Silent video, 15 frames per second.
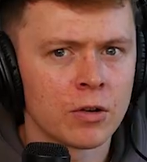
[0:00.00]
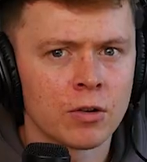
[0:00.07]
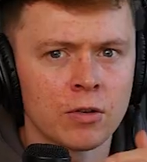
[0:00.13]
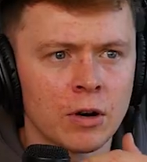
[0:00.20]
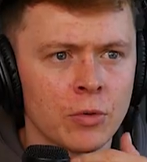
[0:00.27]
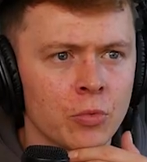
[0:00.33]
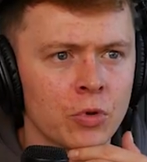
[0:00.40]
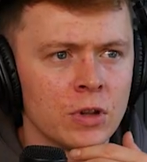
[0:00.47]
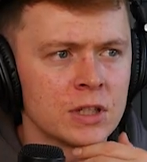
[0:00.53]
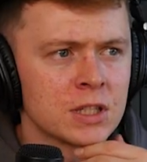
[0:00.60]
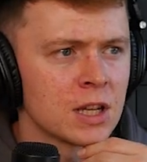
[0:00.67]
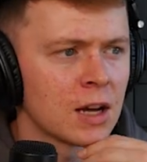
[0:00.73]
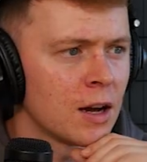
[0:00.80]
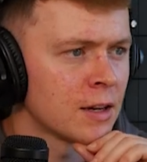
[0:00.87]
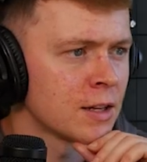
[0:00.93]
Alright, well let's
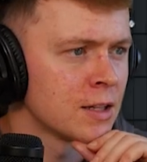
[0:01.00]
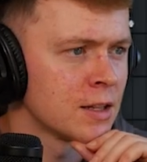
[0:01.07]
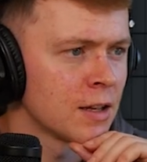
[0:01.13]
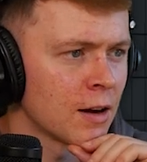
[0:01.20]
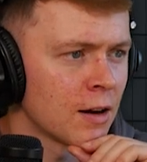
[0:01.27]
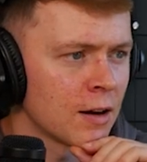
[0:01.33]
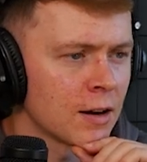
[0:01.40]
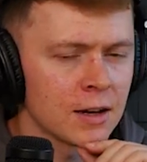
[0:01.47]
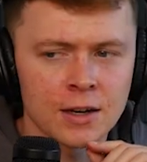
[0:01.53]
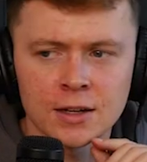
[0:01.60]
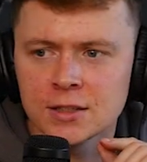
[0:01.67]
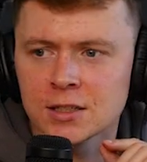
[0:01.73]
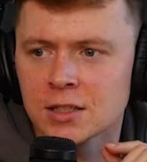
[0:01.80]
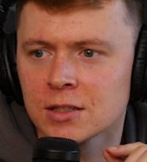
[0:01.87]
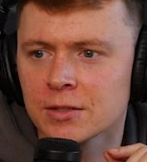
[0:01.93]
add in the
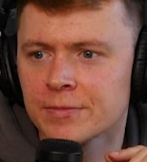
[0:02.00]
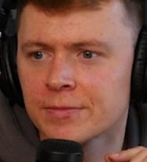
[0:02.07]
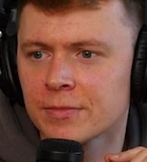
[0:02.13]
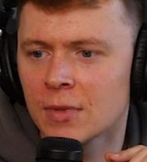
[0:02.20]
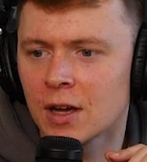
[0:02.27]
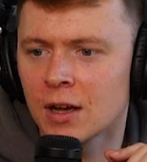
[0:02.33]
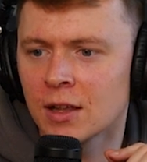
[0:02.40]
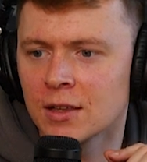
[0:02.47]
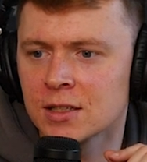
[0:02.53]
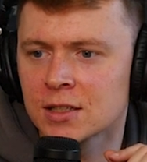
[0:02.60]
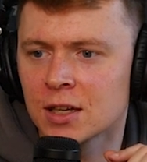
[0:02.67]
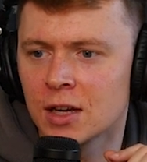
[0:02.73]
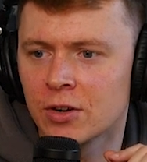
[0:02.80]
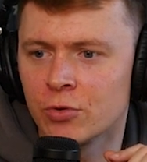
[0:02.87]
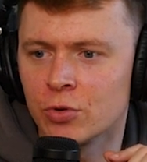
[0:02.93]
hi-hats and let's
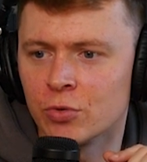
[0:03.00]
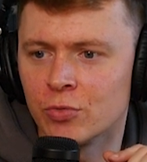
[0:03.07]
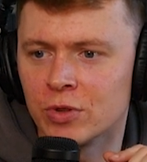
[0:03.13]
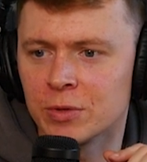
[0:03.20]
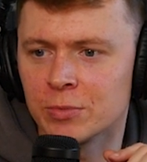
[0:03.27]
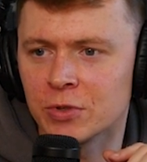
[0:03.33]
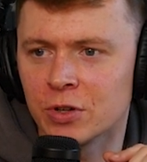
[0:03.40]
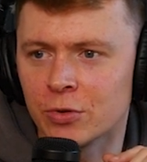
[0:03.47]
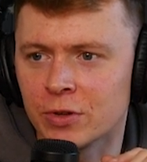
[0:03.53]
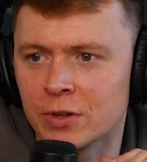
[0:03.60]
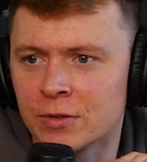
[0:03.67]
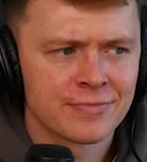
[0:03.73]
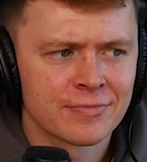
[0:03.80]
get a real rhythm going.